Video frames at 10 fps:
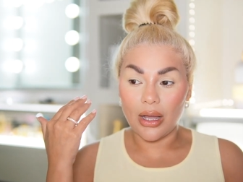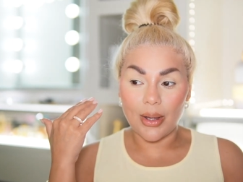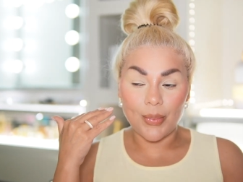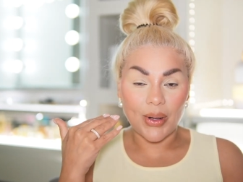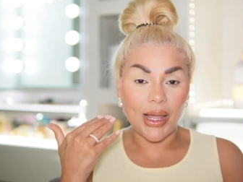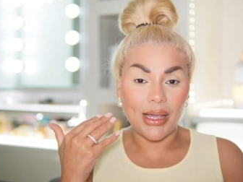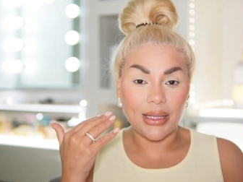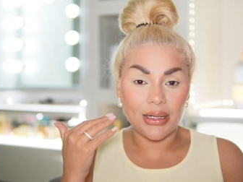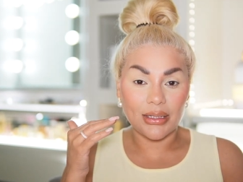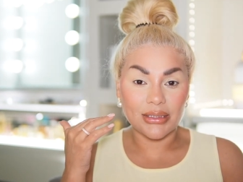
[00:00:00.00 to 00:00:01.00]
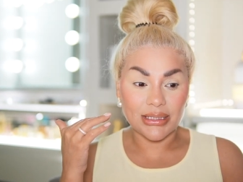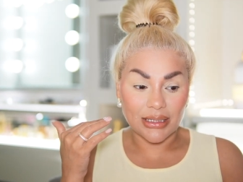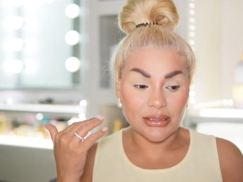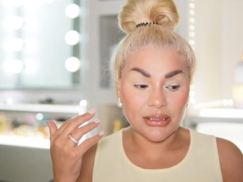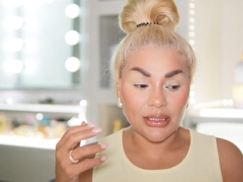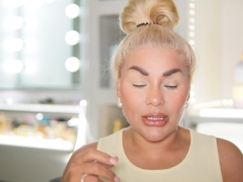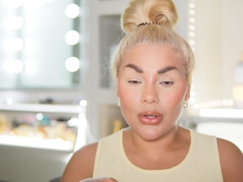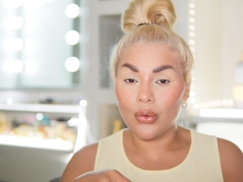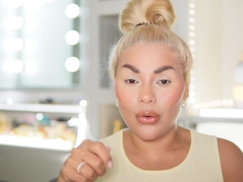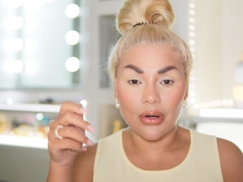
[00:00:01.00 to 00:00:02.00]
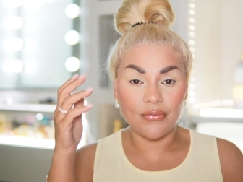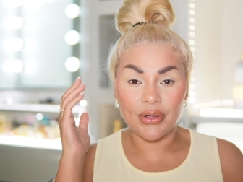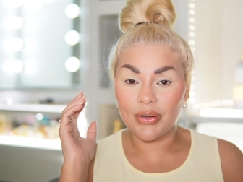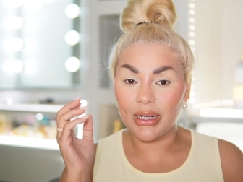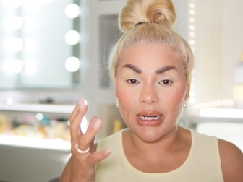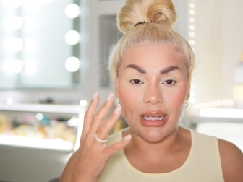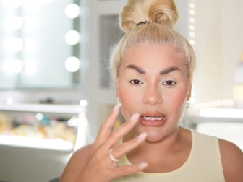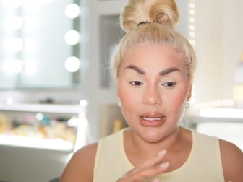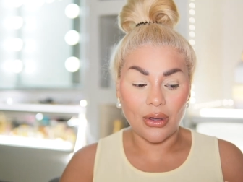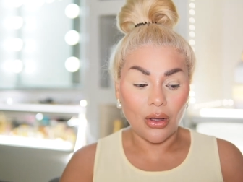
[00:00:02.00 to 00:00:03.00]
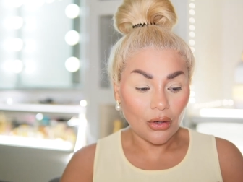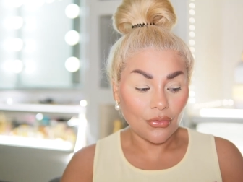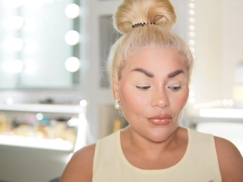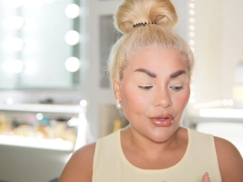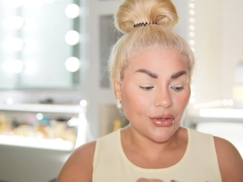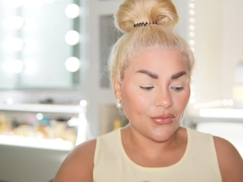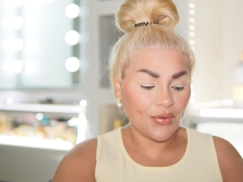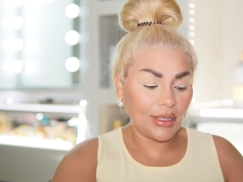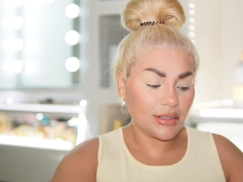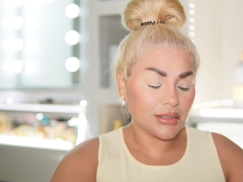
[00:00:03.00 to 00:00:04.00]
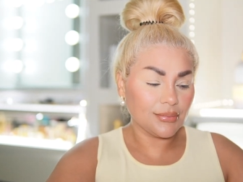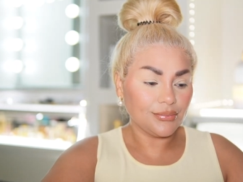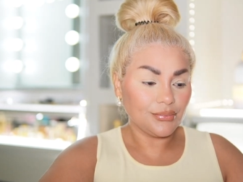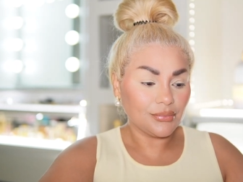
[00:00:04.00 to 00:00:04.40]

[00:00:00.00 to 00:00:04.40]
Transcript: apply it intensely or very lightly all over your face